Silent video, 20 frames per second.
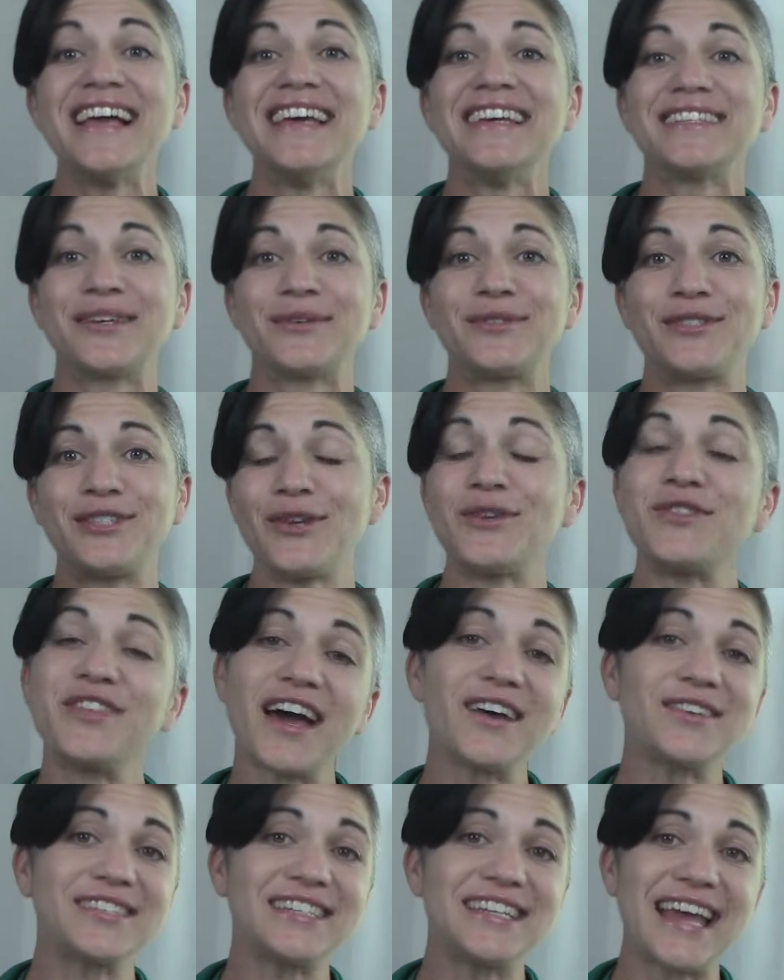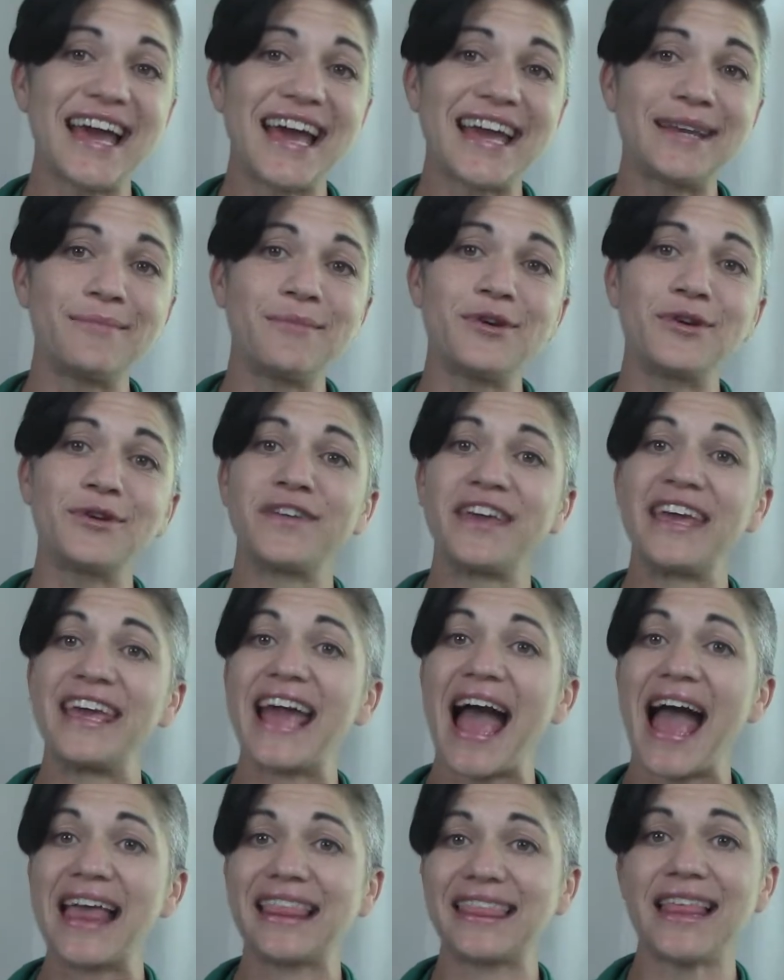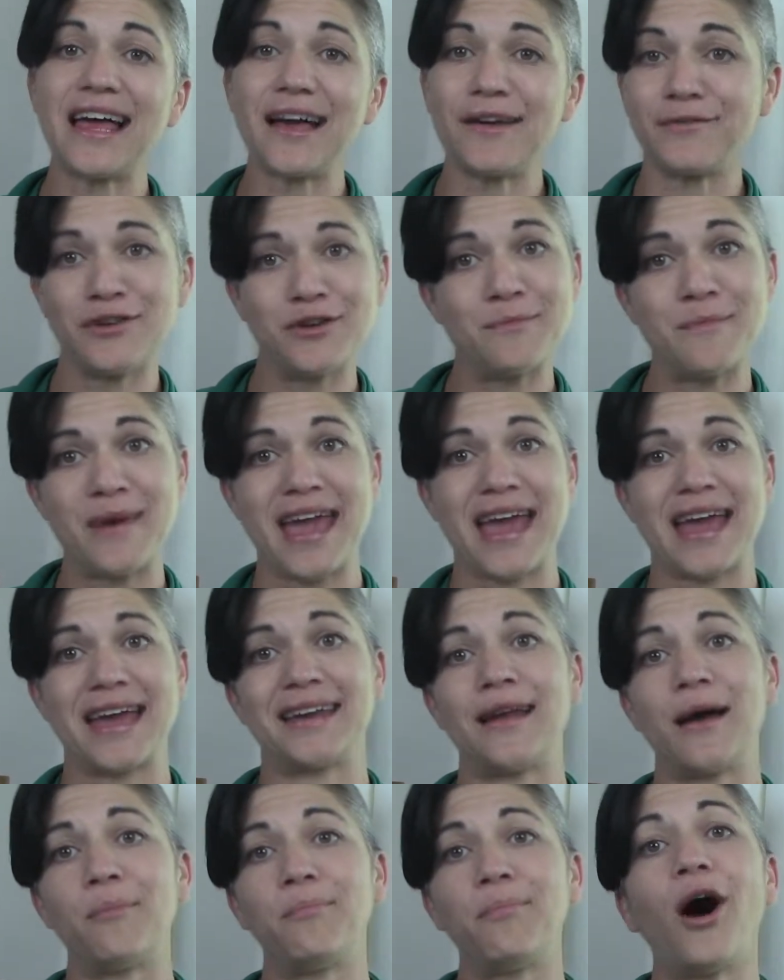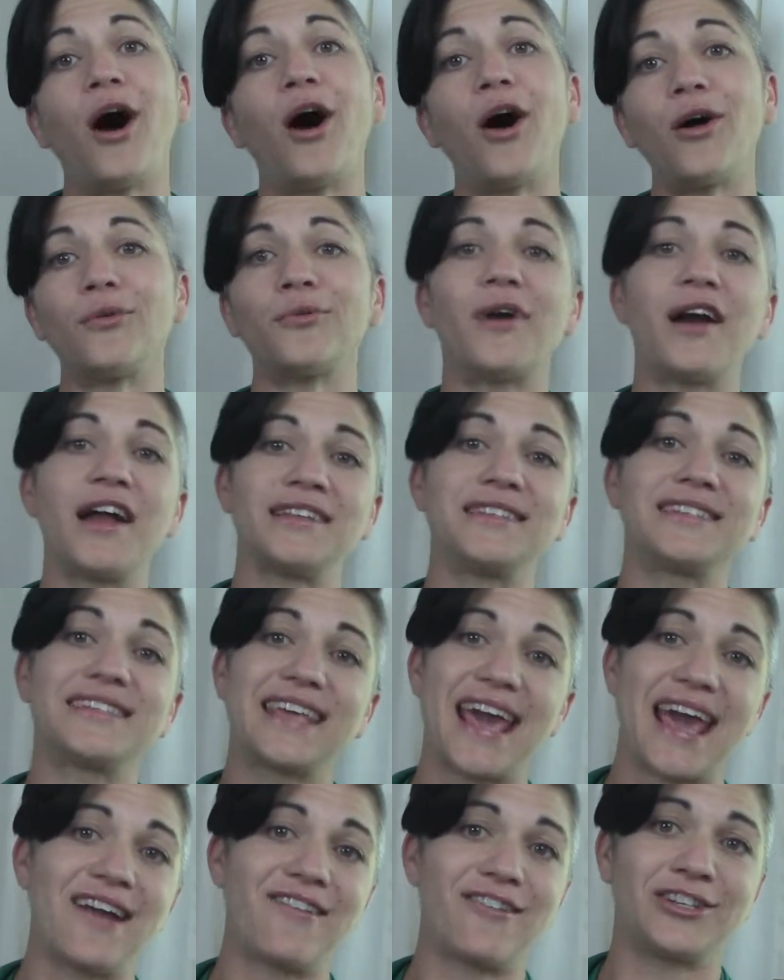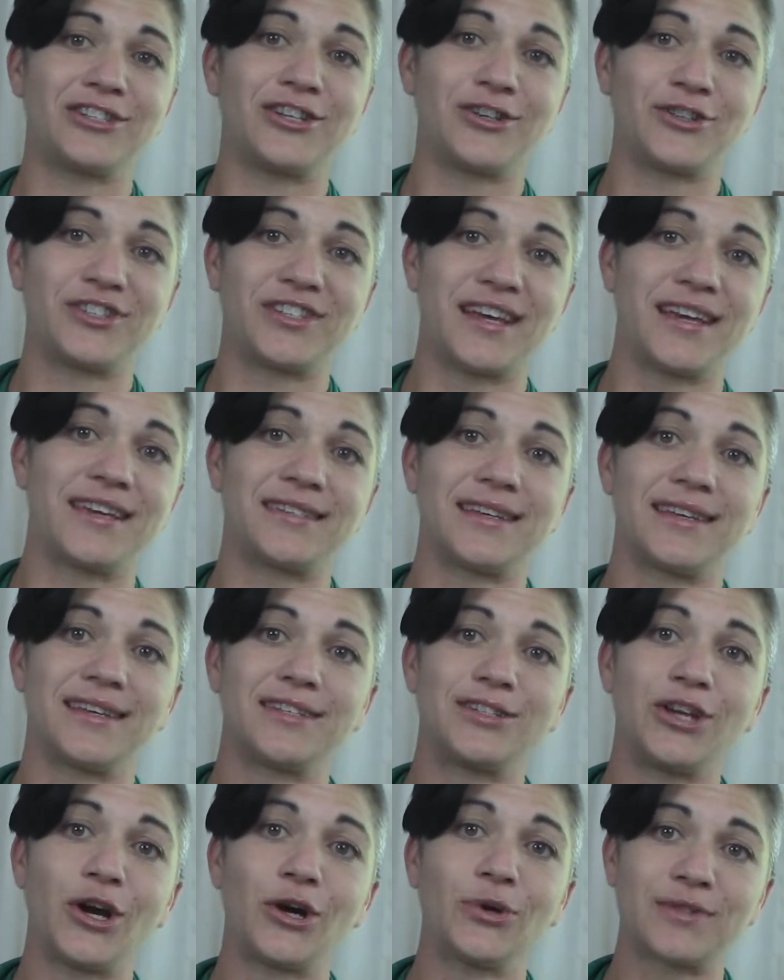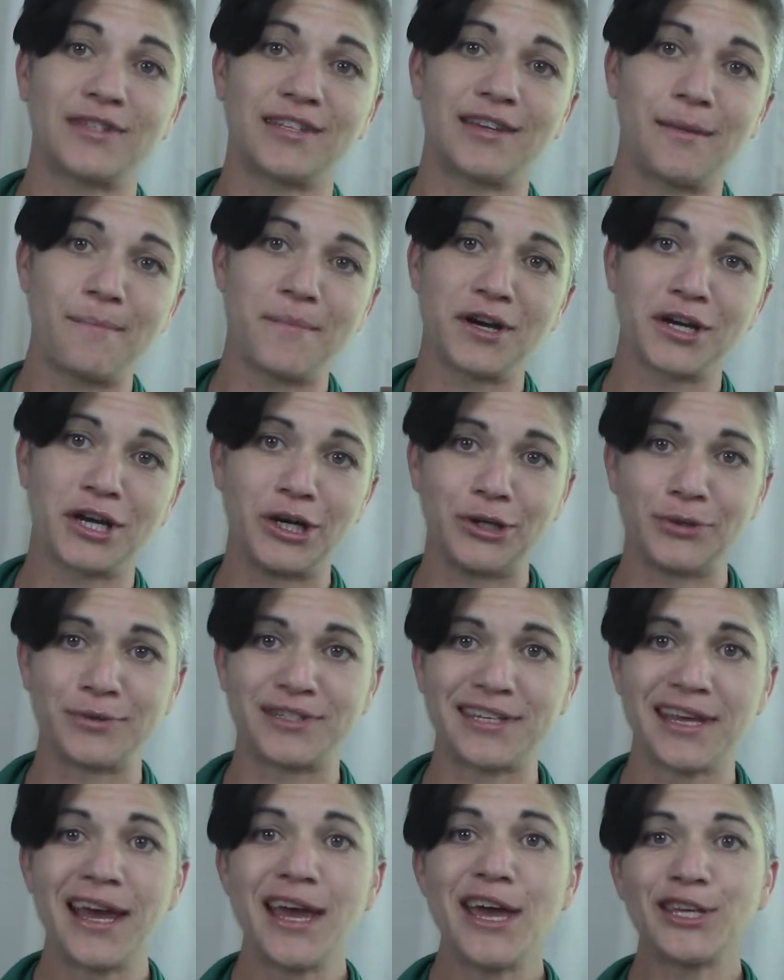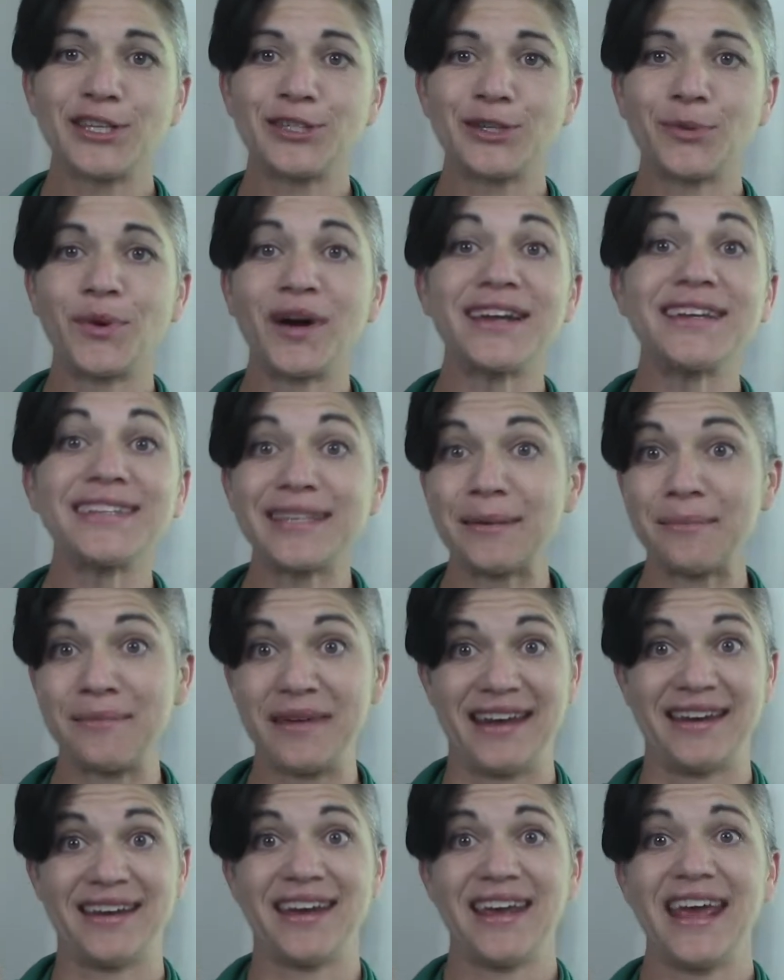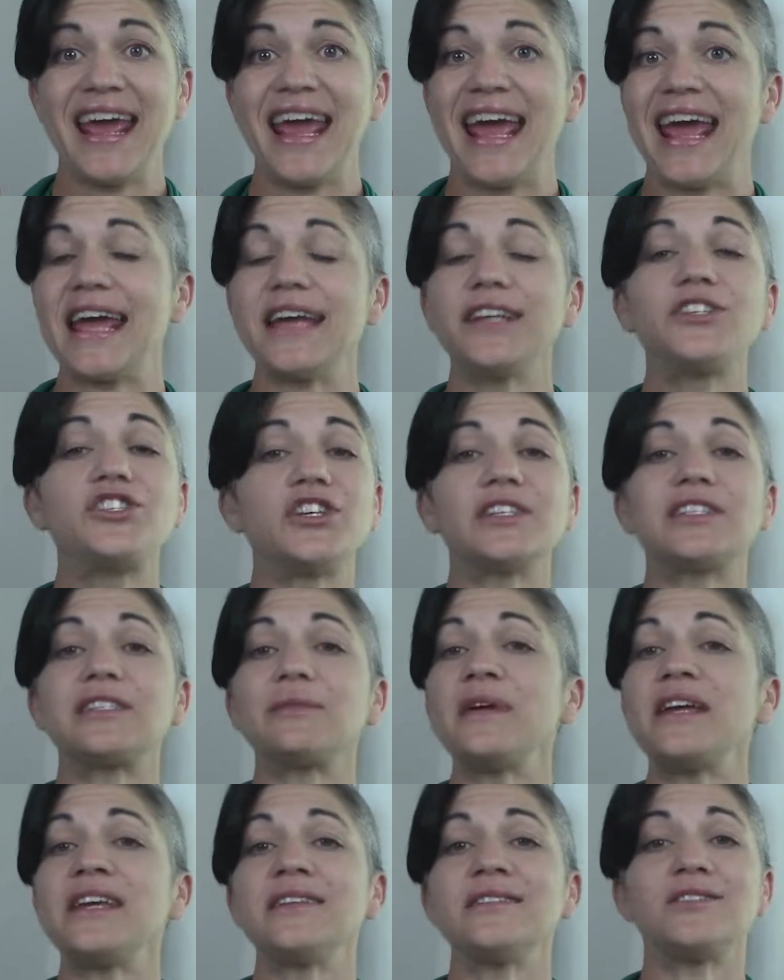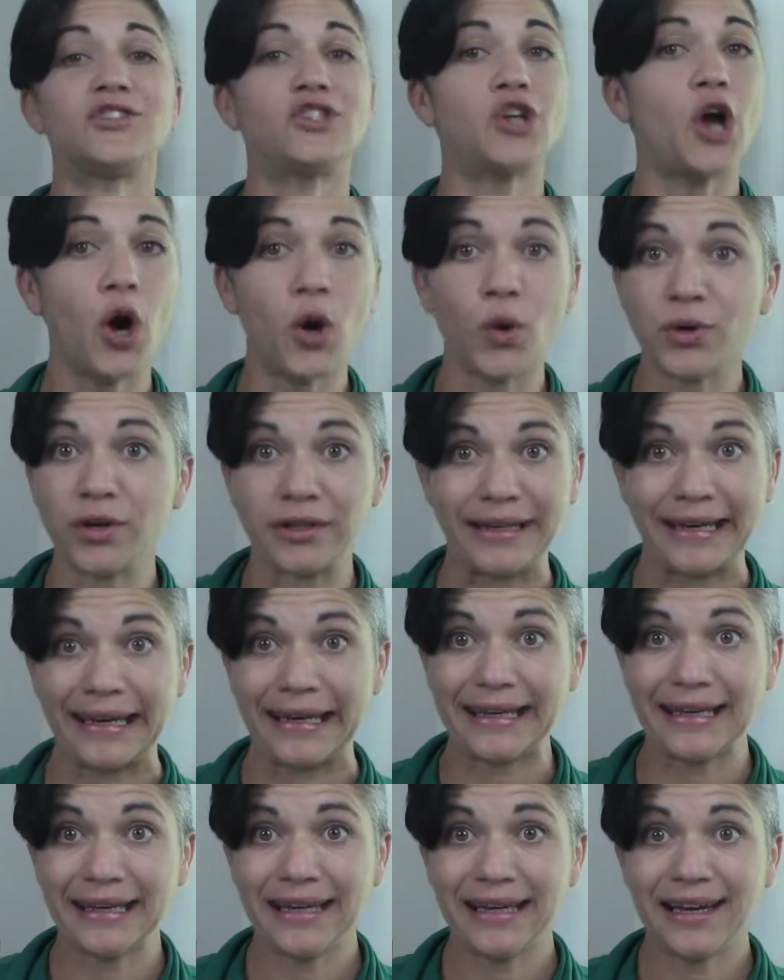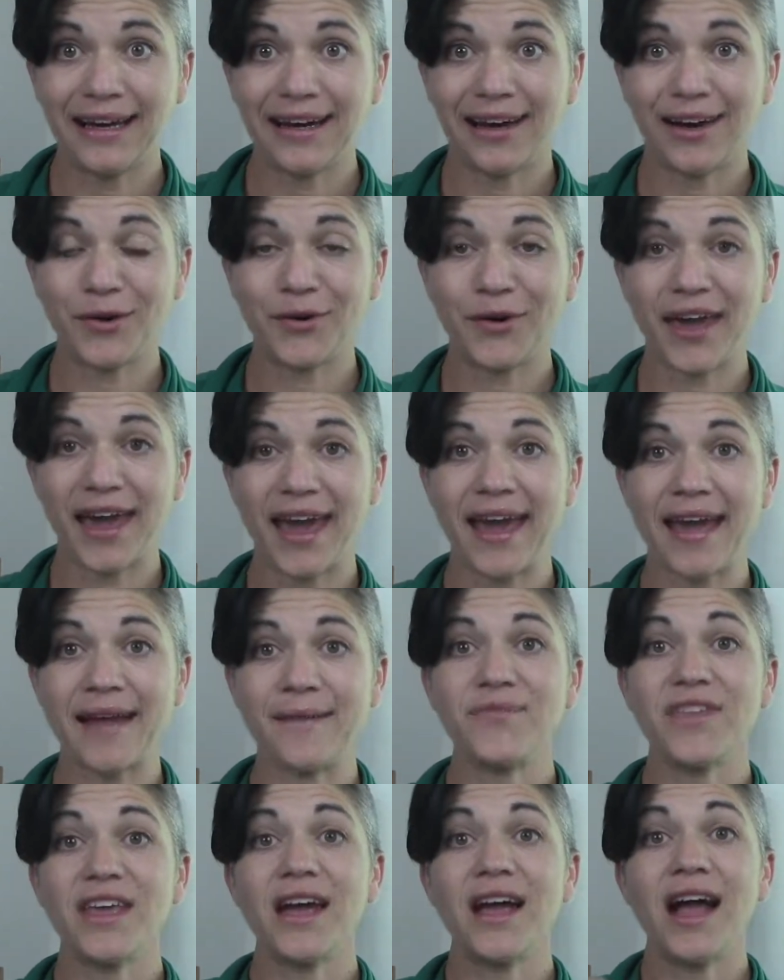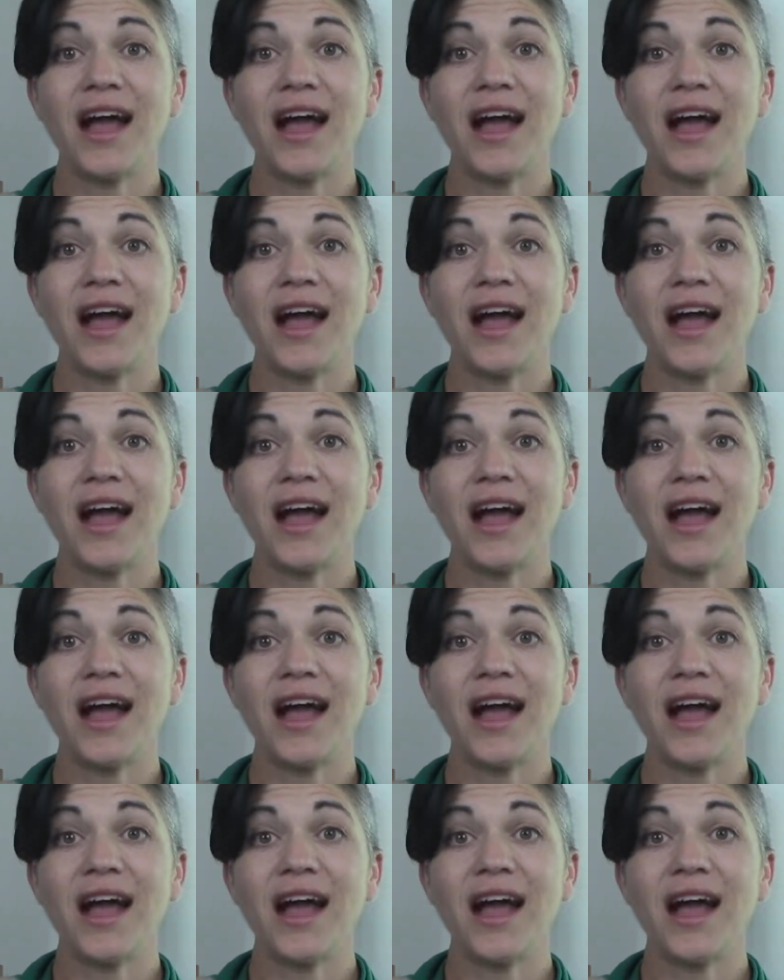So 2009 movie, I Love You Man, Paul Rudd's character says totes magotes. So what does it mean? It just means totally, okay?